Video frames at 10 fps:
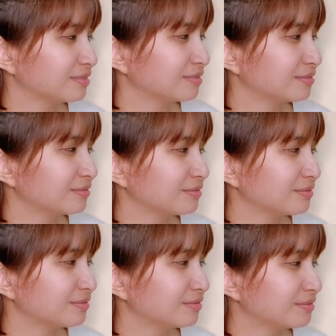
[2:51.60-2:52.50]

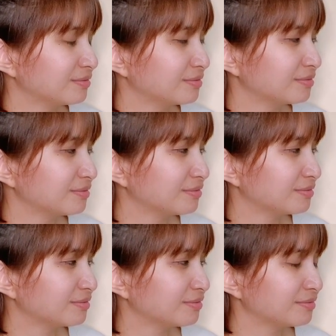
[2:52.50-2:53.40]

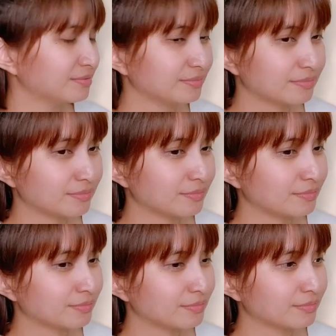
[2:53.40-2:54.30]

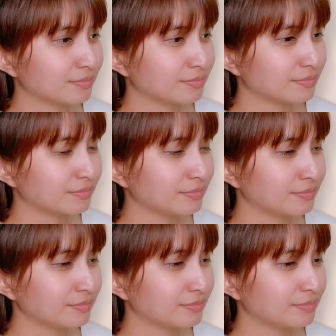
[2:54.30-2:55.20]

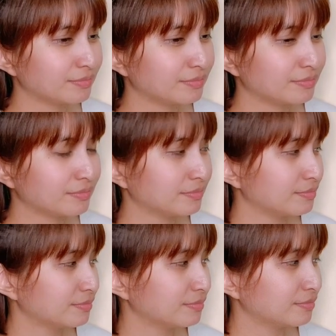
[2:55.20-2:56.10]

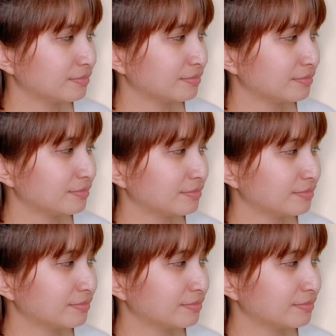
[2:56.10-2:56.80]
The person shown says nothing.